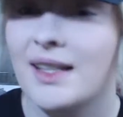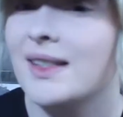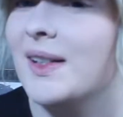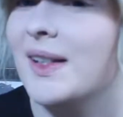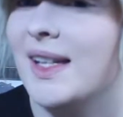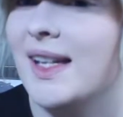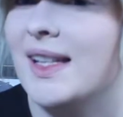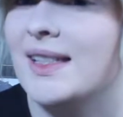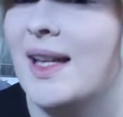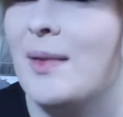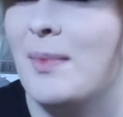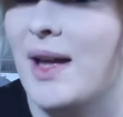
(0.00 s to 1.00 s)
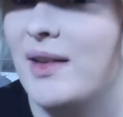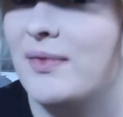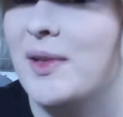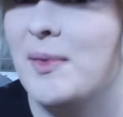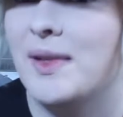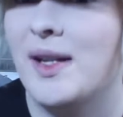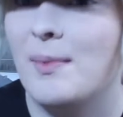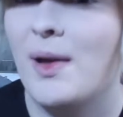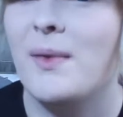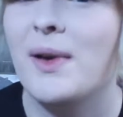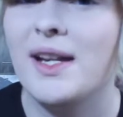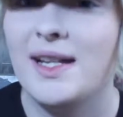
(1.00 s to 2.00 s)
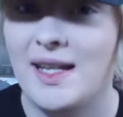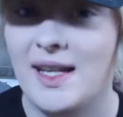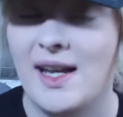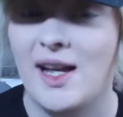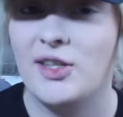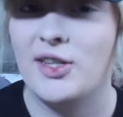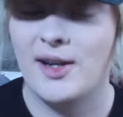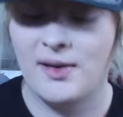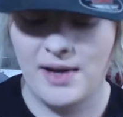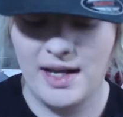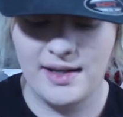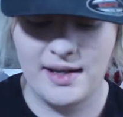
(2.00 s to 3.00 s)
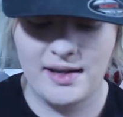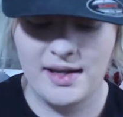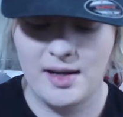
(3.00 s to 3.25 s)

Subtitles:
Sorry guys, I'm back filming. I'm not wearing any eyeshadow right now,